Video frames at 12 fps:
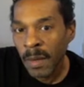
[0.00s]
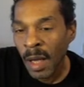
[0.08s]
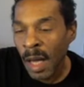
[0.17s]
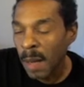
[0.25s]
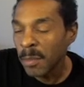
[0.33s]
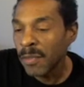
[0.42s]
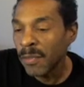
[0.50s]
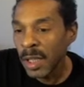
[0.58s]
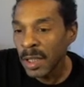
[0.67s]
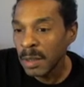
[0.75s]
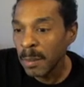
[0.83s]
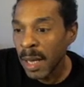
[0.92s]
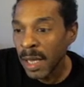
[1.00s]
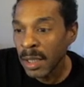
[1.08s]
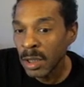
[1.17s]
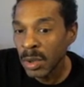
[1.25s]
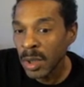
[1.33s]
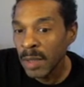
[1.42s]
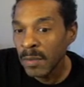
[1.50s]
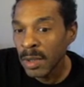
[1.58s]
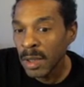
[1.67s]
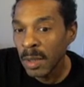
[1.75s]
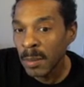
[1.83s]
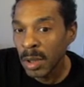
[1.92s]
I'm afraid to buy into even
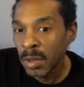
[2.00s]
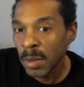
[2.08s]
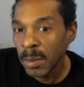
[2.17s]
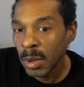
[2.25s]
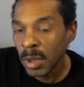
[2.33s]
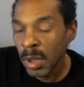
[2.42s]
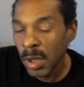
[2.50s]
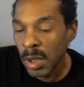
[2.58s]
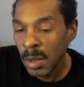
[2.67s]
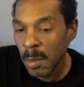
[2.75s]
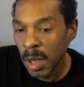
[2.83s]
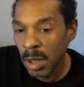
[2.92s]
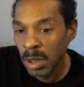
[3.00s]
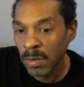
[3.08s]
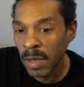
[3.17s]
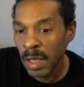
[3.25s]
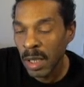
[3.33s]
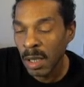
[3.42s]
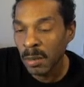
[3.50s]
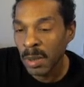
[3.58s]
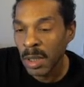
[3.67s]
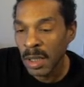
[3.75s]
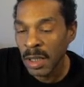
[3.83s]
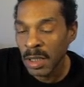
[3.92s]
some of the cryptocurrency markets right now
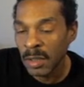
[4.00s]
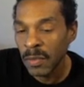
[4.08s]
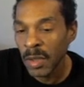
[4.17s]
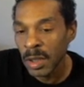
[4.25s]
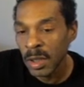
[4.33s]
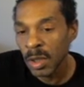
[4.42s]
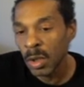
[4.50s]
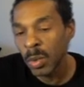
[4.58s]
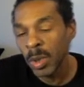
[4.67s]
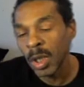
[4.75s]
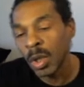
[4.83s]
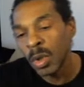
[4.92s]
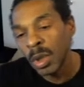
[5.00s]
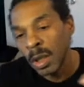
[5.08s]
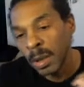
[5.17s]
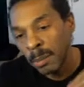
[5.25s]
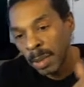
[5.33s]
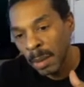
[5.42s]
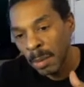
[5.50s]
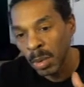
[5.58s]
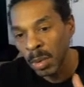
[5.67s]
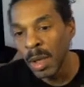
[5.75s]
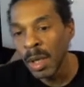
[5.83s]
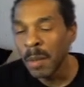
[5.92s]
because I just feel as though we're on a bubble,
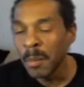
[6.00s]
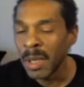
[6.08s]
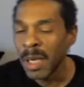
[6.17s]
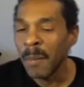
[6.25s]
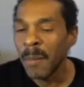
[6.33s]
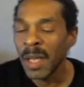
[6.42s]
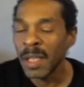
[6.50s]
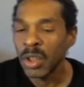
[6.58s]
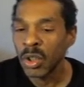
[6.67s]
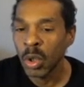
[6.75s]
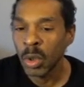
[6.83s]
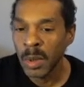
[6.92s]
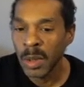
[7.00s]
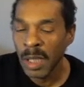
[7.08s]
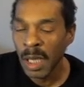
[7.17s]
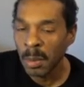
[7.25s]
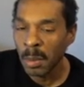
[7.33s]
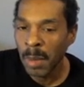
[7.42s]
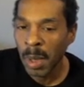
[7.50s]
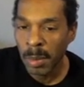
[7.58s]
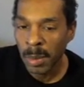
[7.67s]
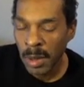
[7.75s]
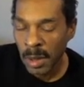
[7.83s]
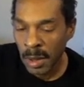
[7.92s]
but I'm not sure what type of
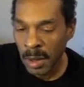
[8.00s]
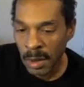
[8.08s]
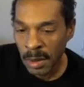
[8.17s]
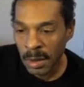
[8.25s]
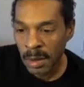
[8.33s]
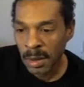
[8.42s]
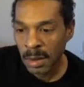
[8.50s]
bubble it is.